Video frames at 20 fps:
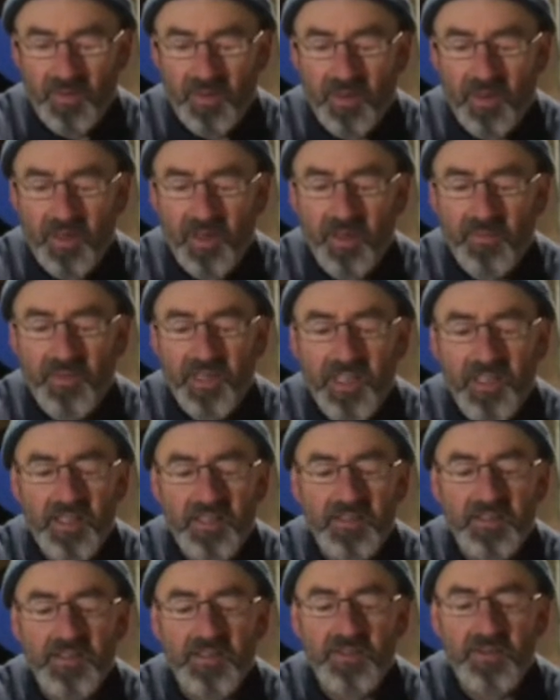I'm here
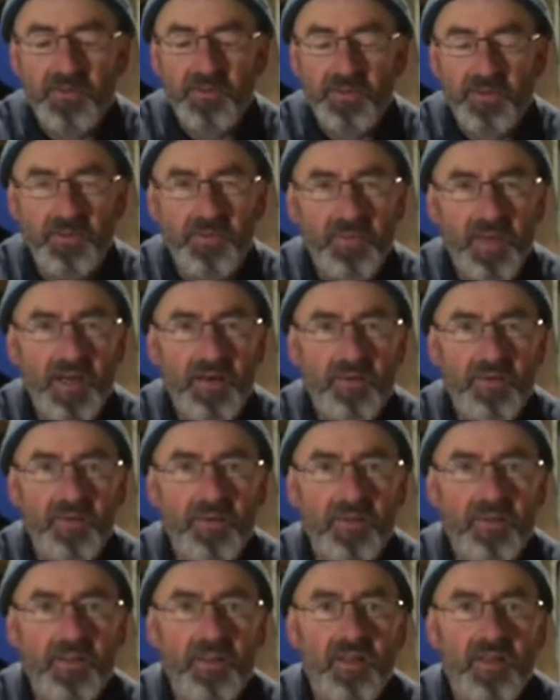to talk to you about
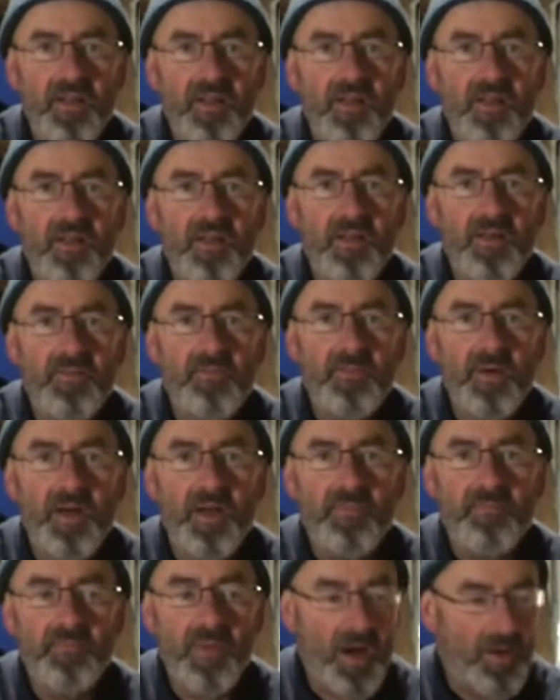my
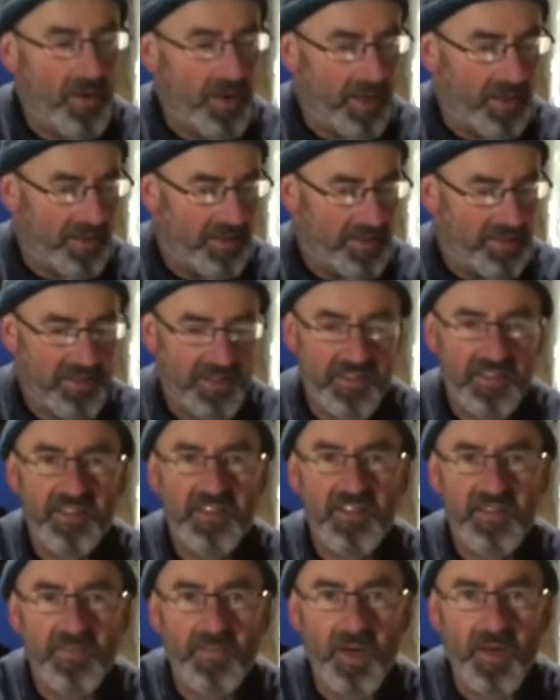mower. So this
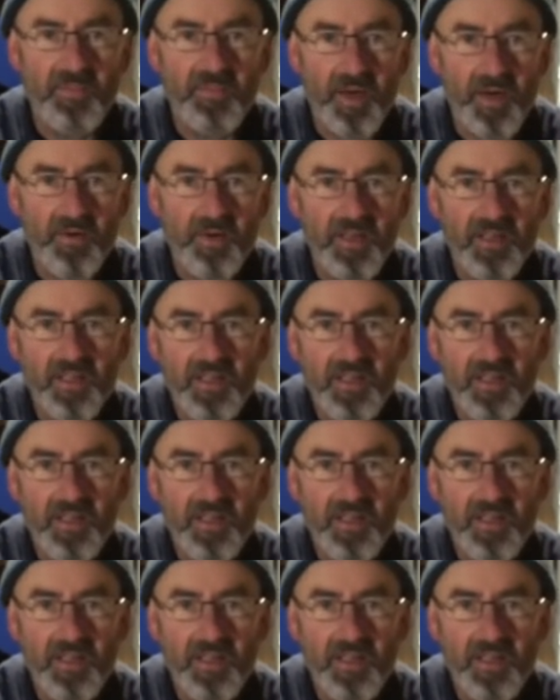is my mower.